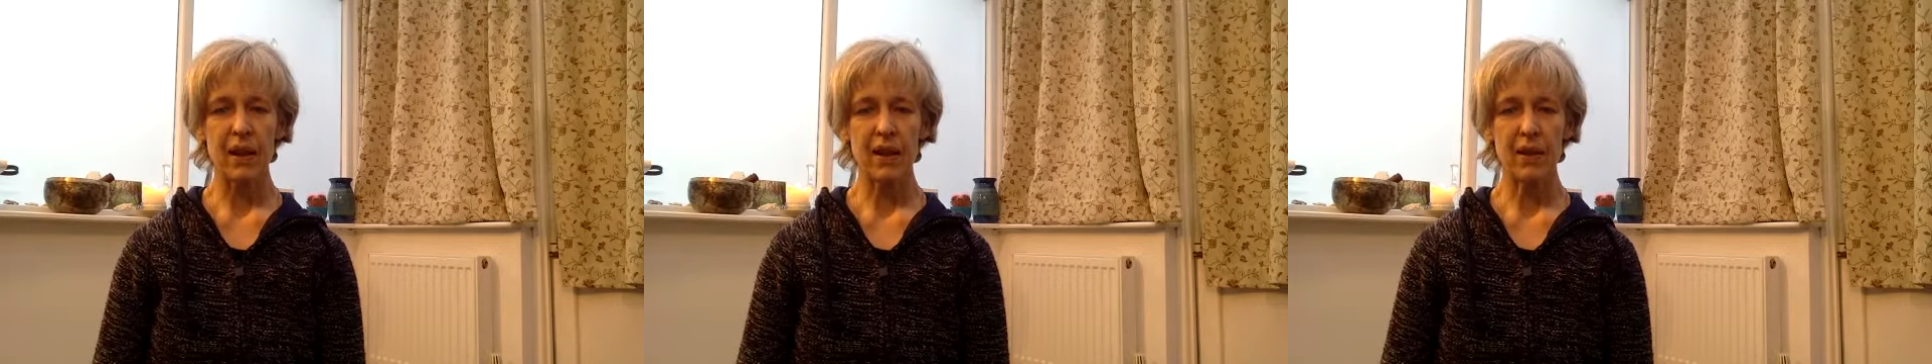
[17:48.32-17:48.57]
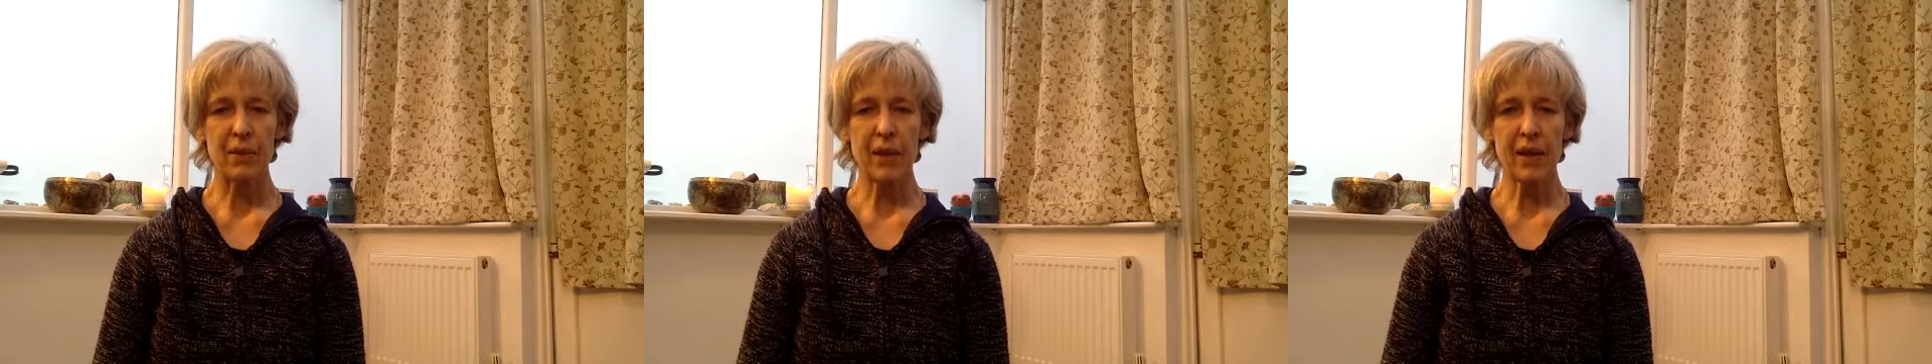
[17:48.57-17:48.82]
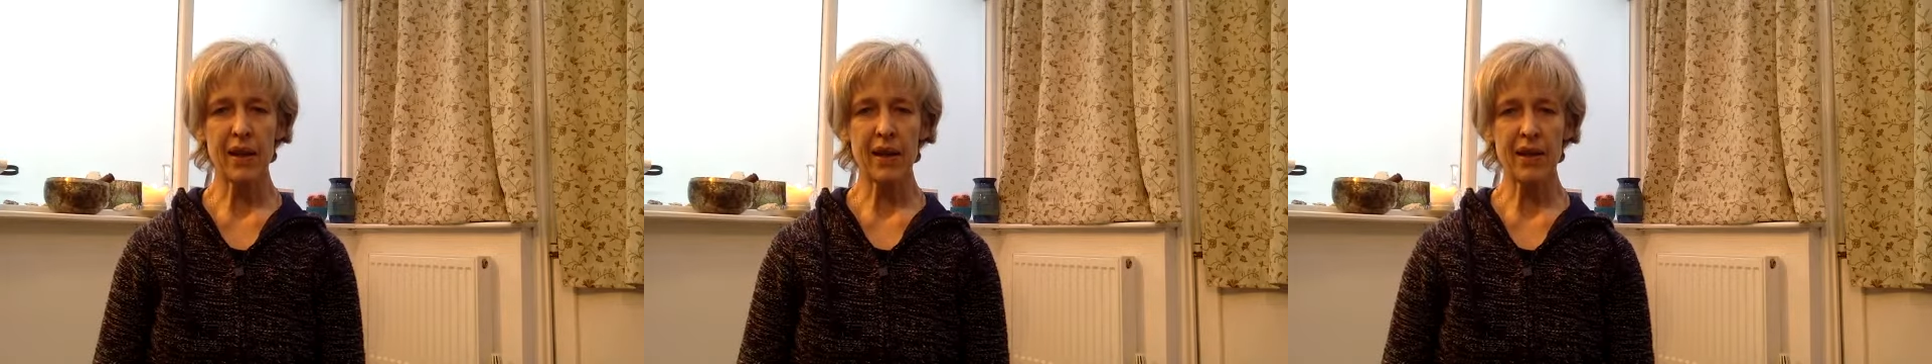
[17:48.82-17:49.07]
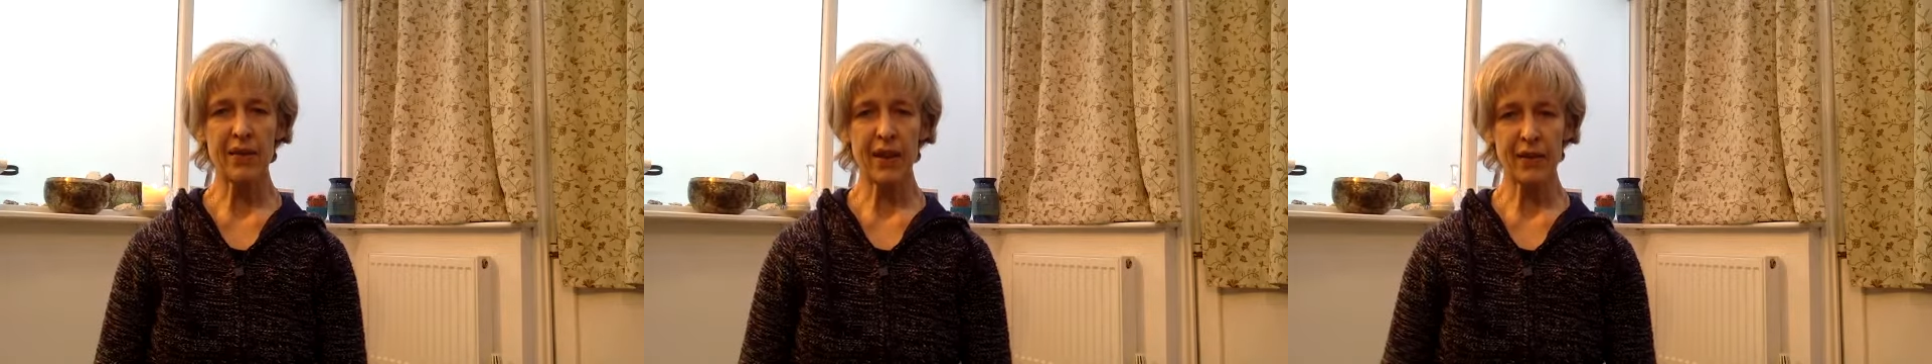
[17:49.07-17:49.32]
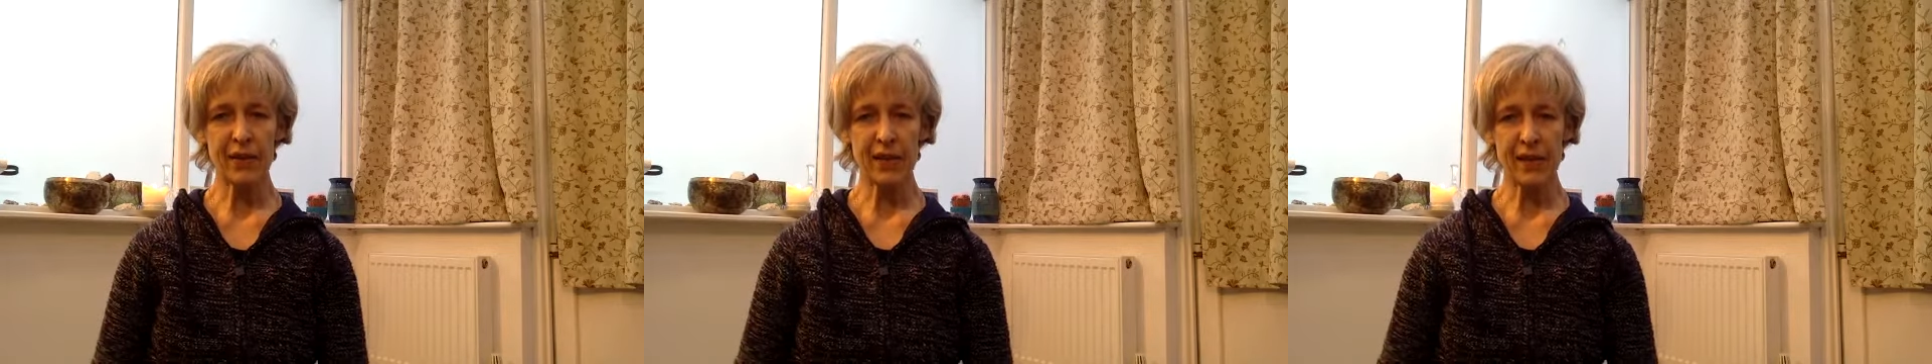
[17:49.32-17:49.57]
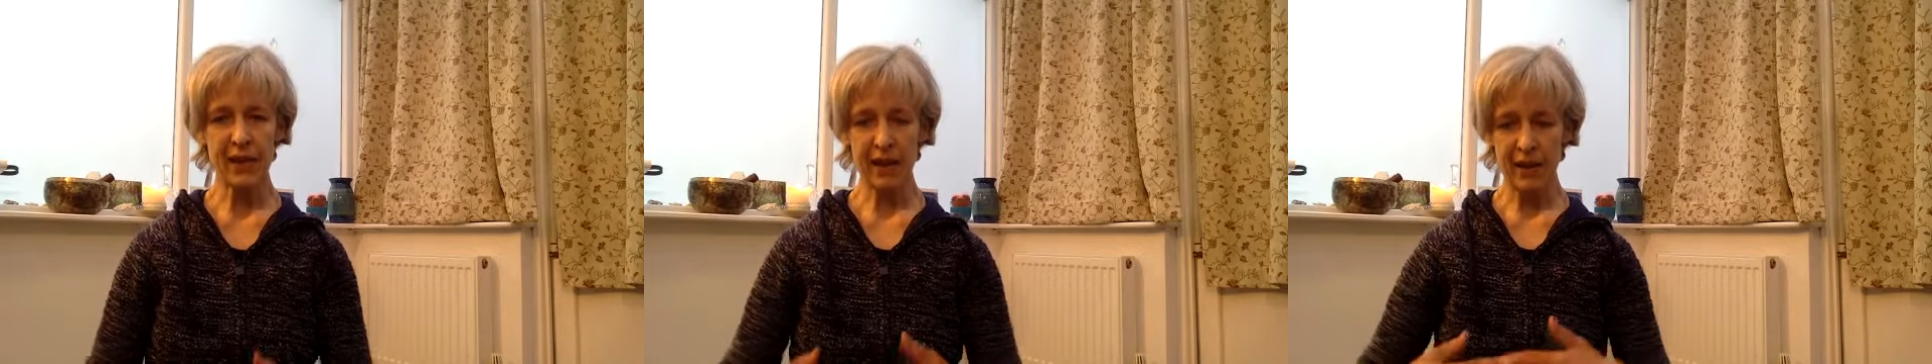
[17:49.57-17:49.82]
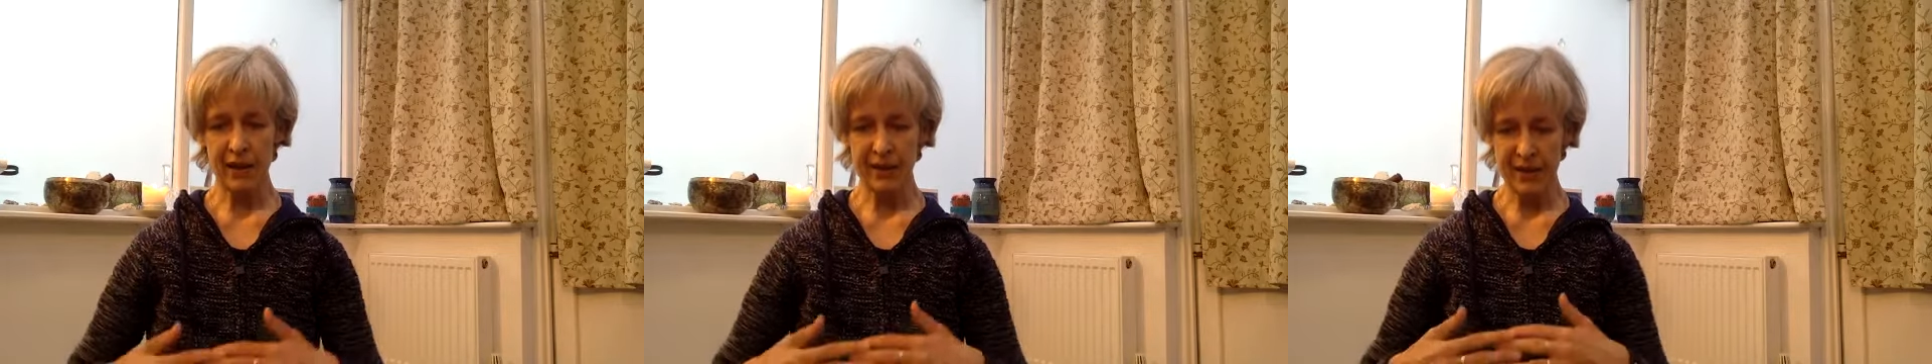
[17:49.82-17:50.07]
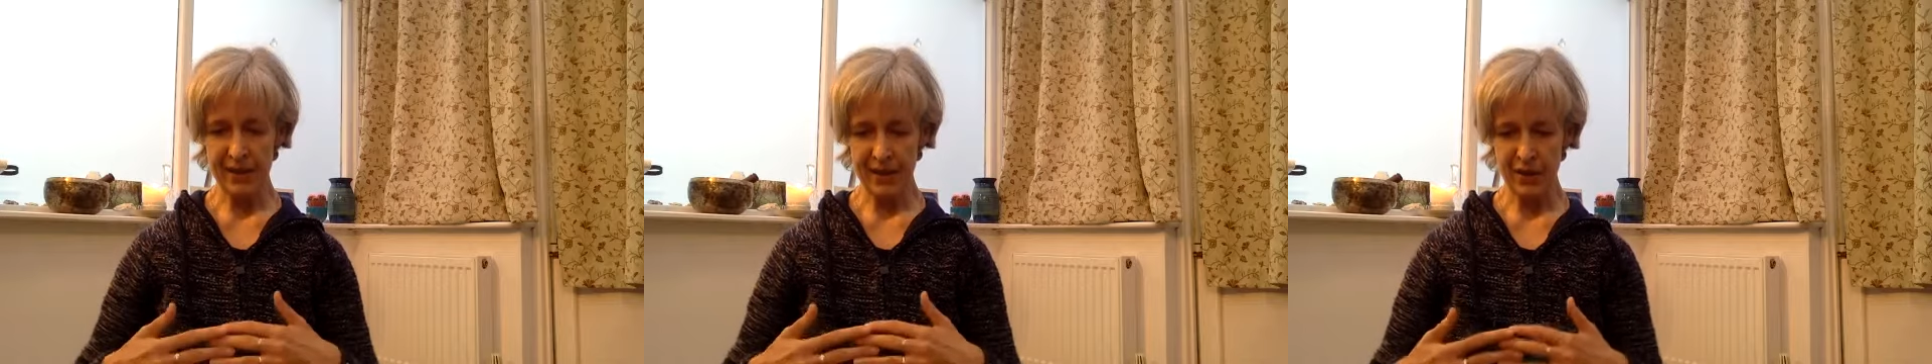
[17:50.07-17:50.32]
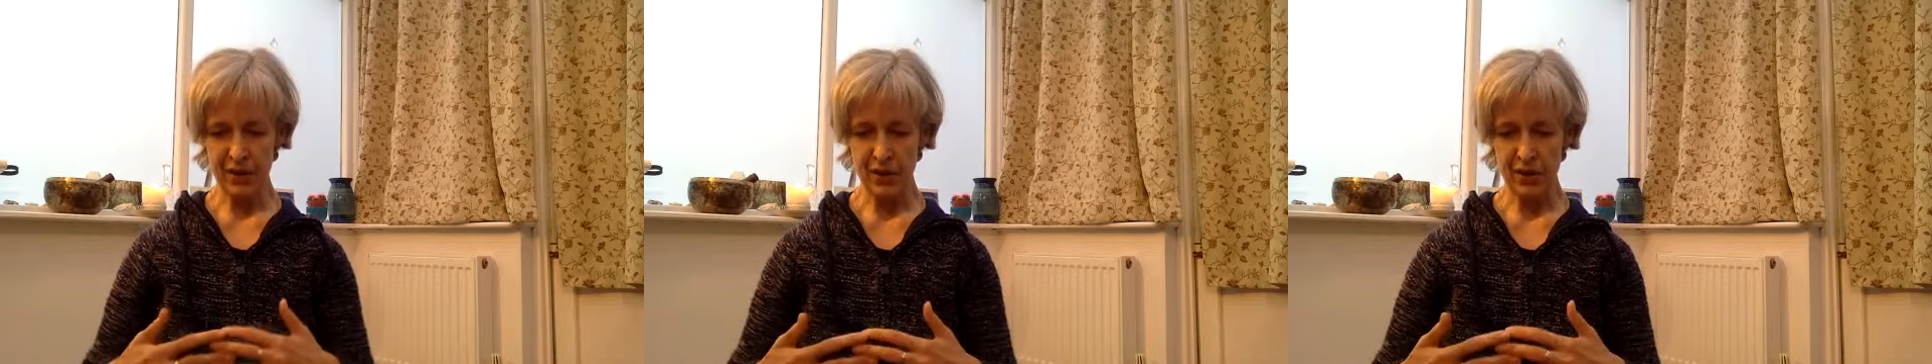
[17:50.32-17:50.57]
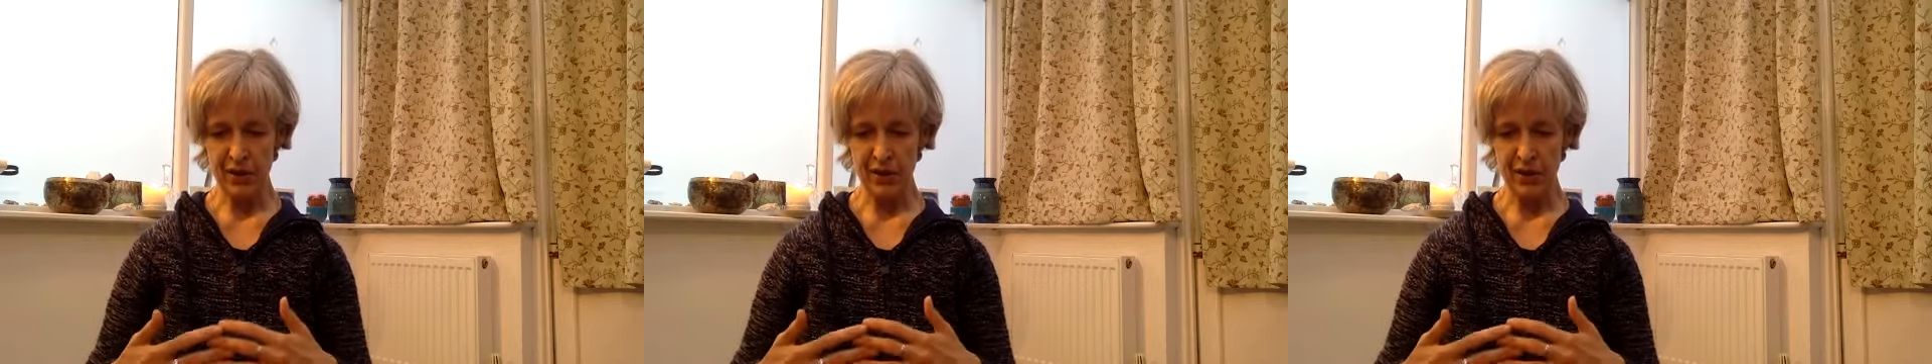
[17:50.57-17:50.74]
And we kind of have to let our attention